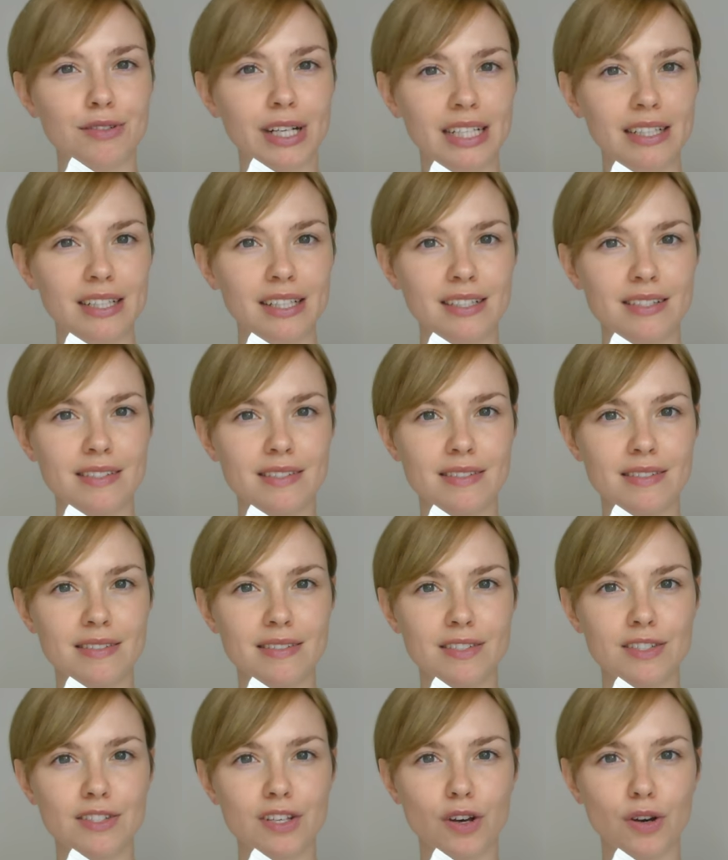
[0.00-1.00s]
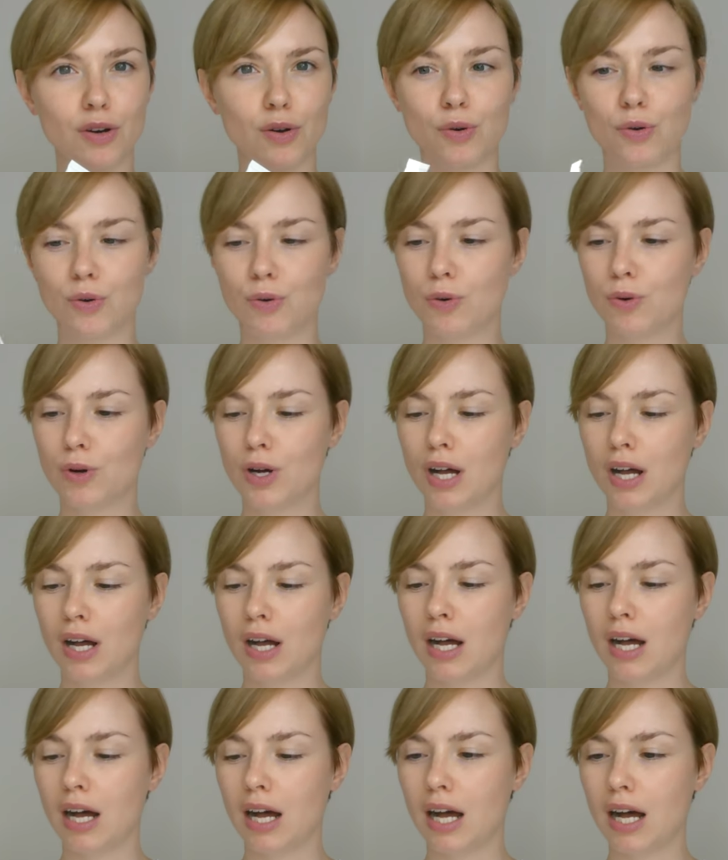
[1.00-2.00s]
redness. So
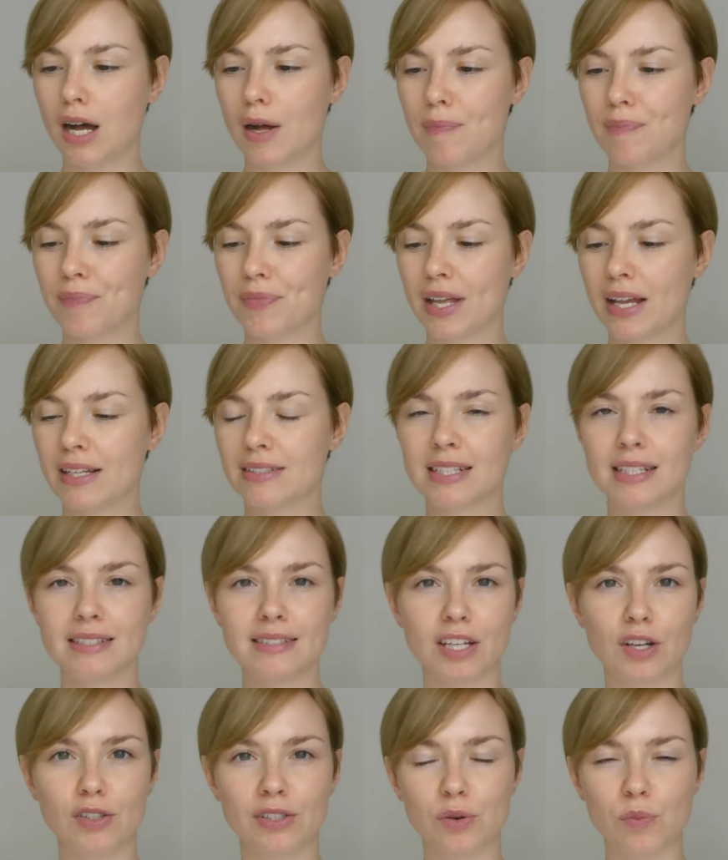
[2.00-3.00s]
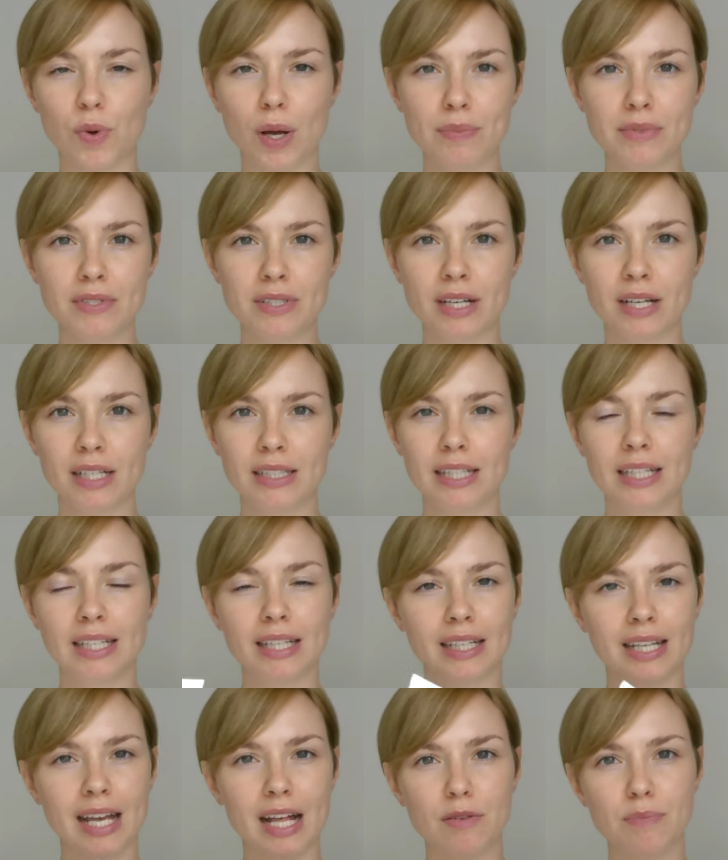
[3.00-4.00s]
um, as they say on their website, it
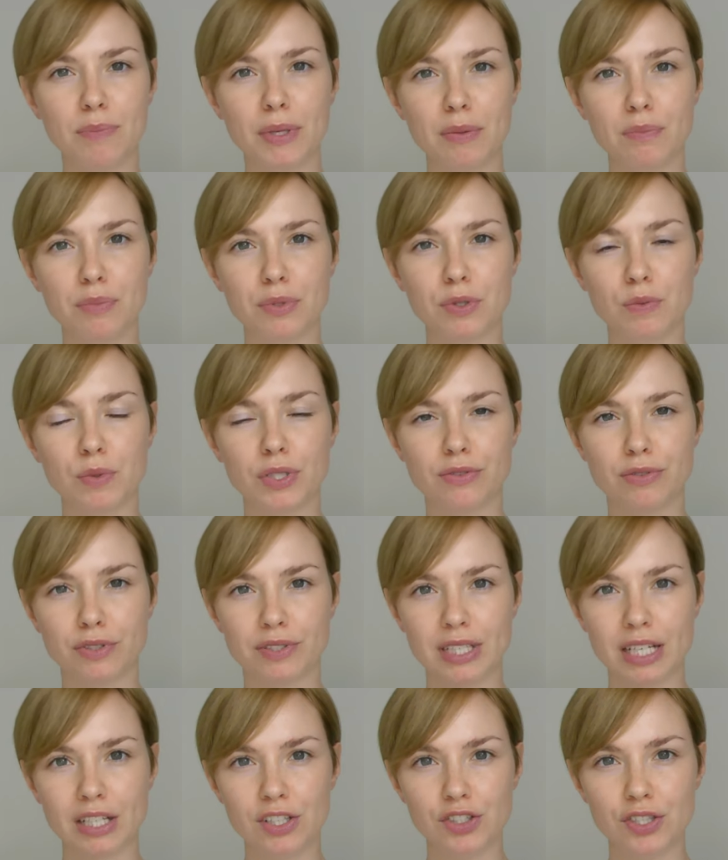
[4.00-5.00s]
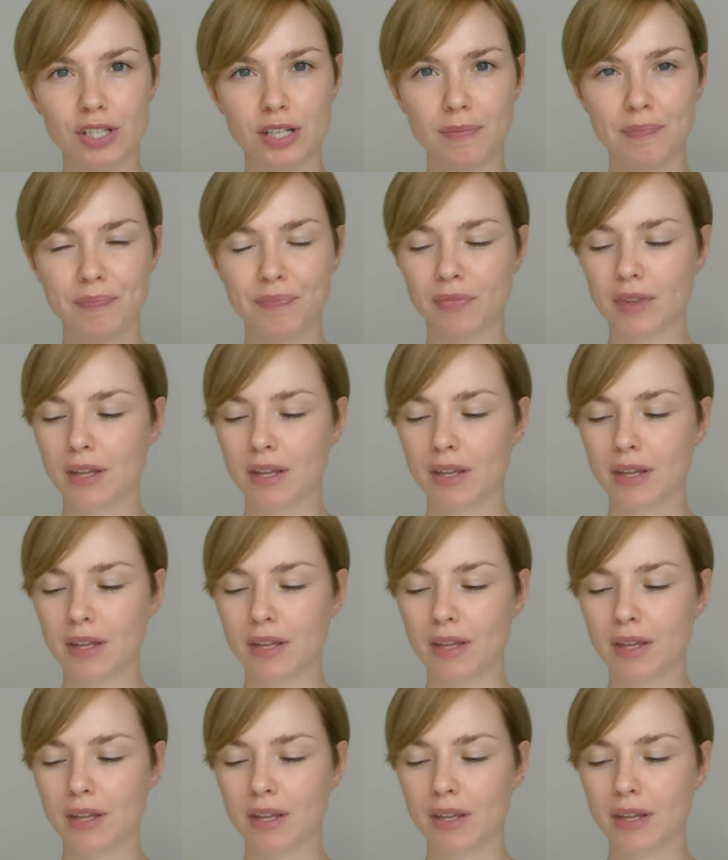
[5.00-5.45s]
can help people with rosacea.